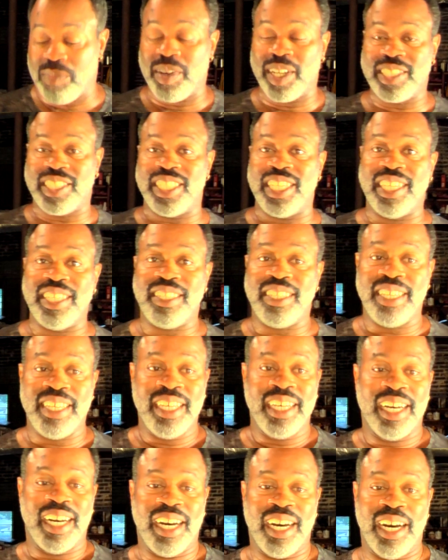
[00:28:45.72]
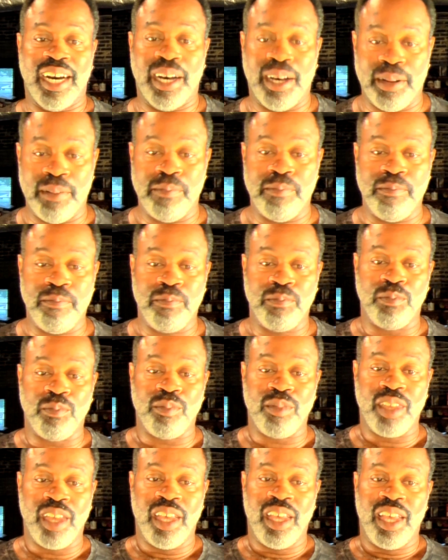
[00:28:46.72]
much it. I'm
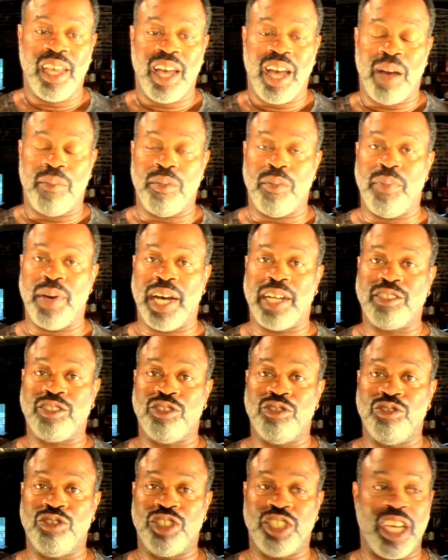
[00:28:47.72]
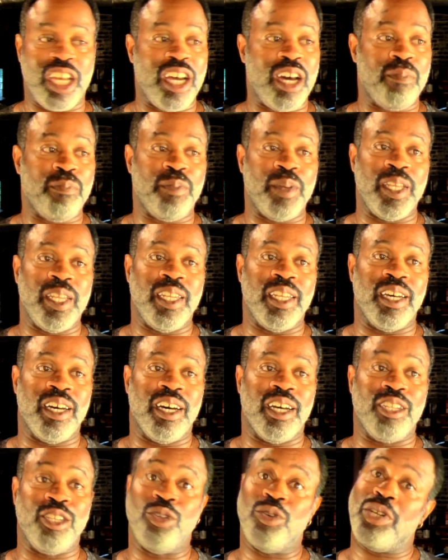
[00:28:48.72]
about to set up and
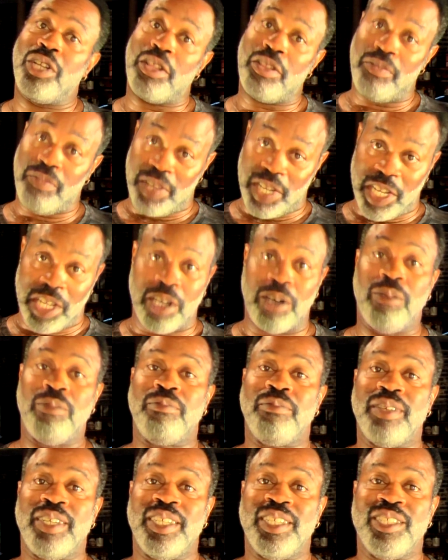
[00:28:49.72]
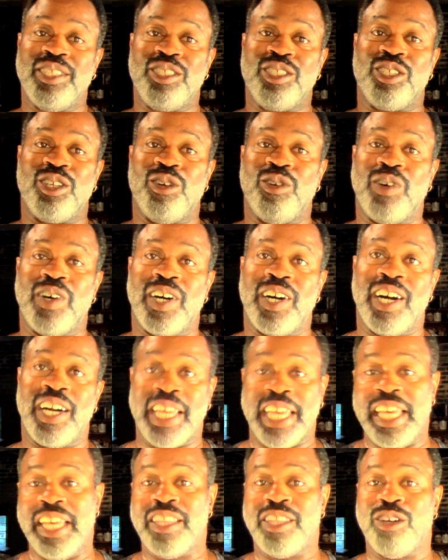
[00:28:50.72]
do another video. So,
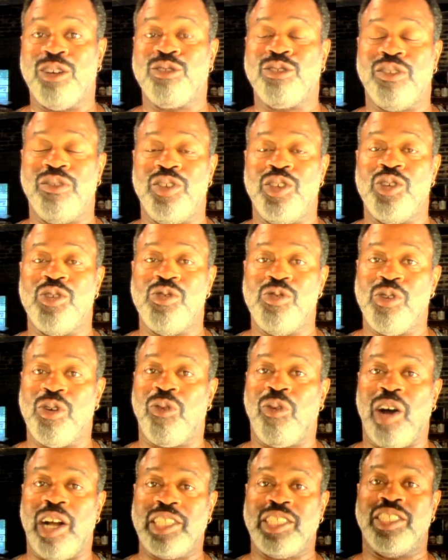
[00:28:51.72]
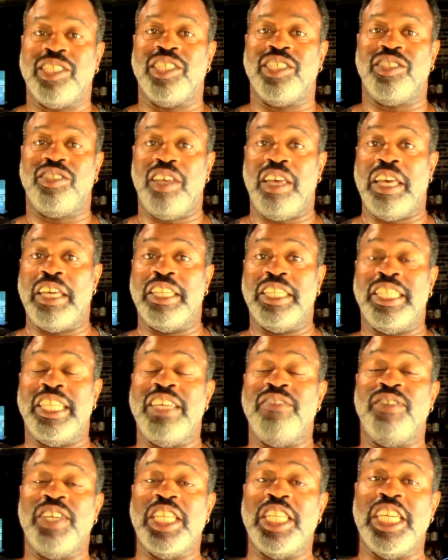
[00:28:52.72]
again, those of you who are watching this
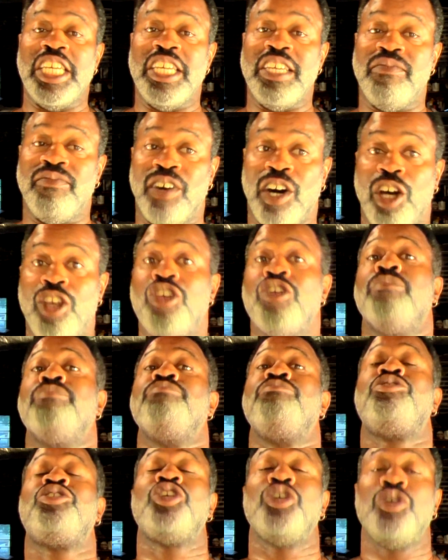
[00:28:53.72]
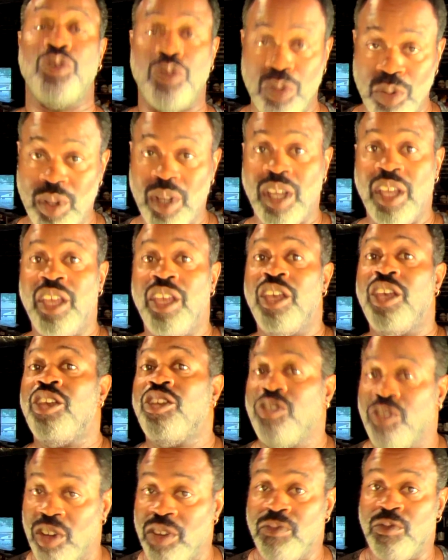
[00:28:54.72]
DVD, Volume 2,
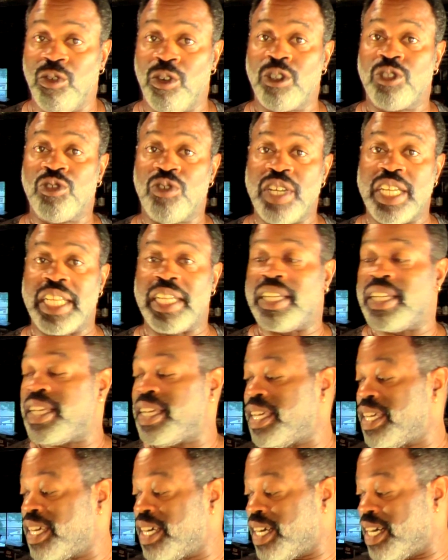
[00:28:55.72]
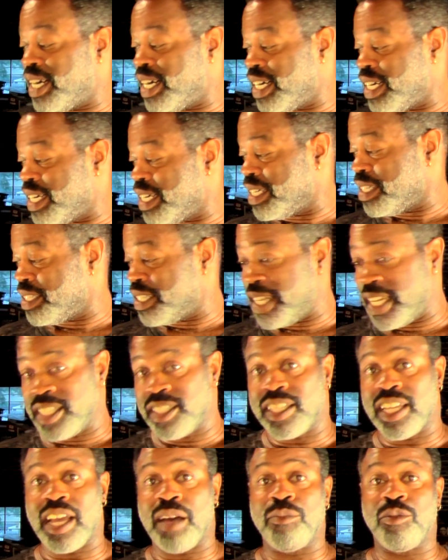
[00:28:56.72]
you're in for a treat. The next
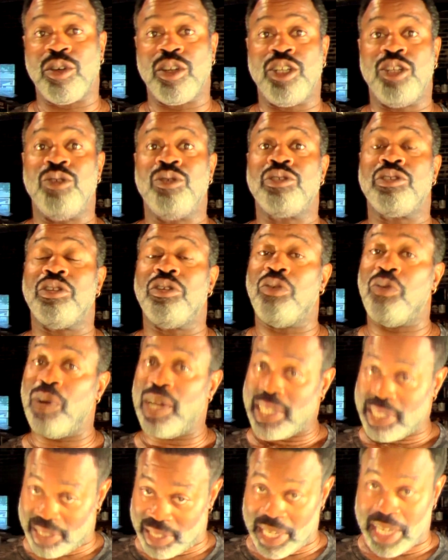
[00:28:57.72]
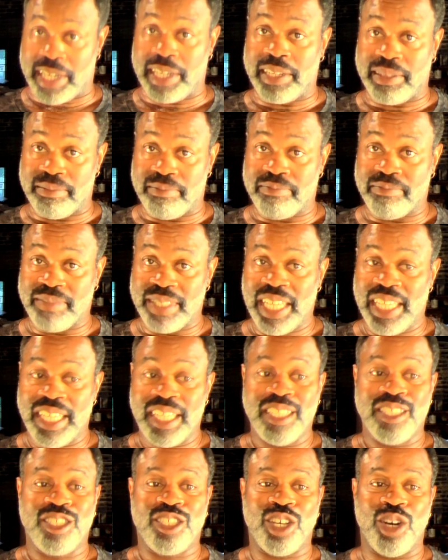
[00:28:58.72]
thing I'm going to do is a little wet sand.
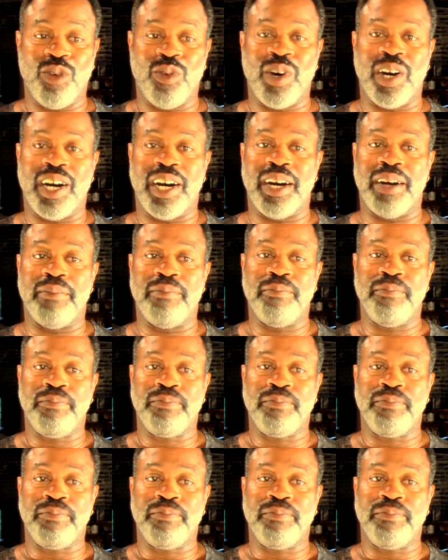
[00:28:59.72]
So,